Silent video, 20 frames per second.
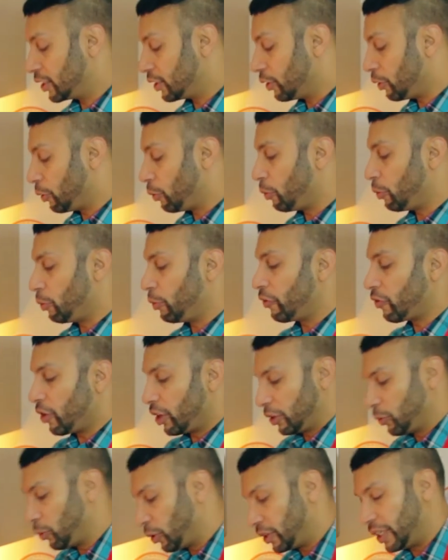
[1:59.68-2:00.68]
So we've got
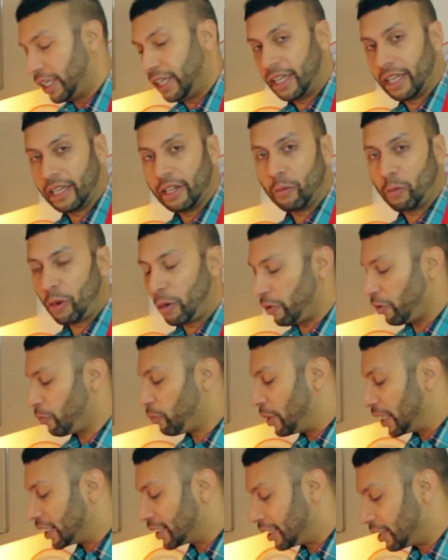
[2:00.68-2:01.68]
the one here where we've
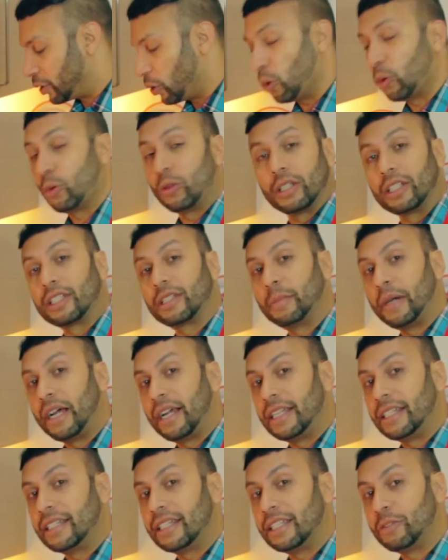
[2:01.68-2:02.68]
mixed in all the
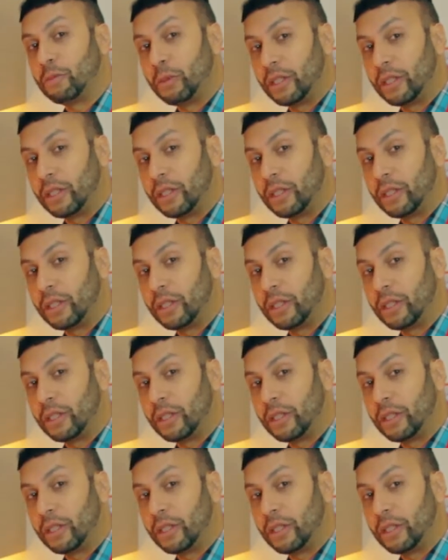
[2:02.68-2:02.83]
spices